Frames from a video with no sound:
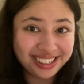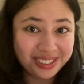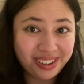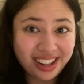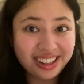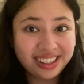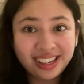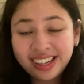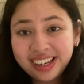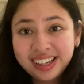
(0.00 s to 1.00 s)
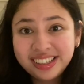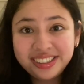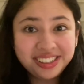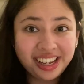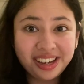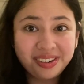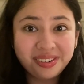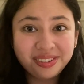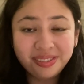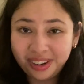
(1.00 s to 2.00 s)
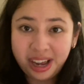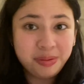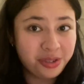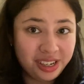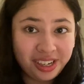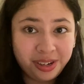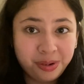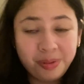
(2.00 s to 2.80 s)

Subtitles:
as well, just like what I'm trying to do.